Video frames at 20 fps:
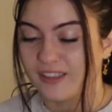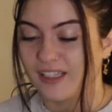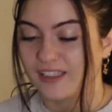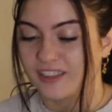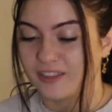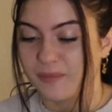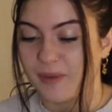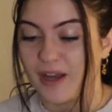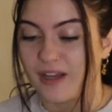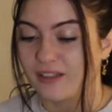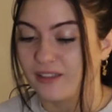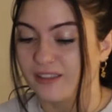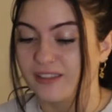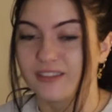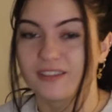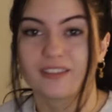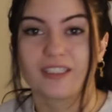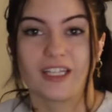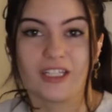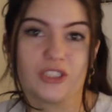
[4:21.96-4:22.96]
that smile
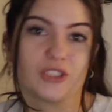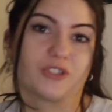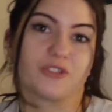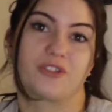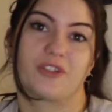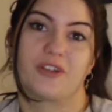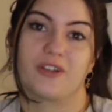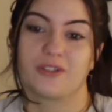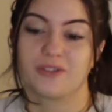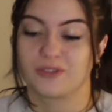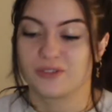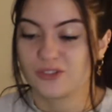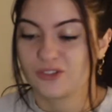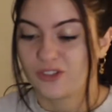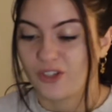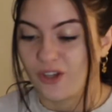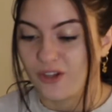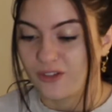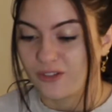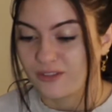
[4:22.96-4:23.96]
is killer though, so
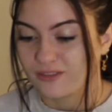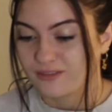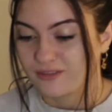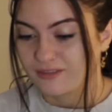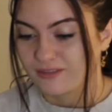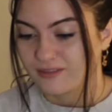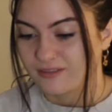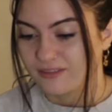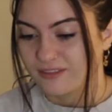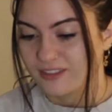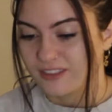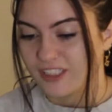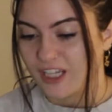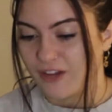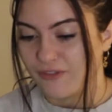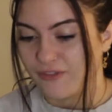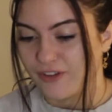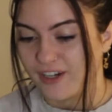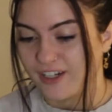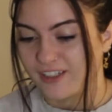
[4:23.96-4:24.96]
it's
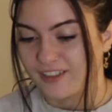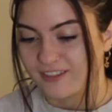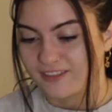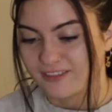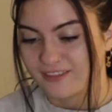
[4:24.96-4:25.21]
not fair.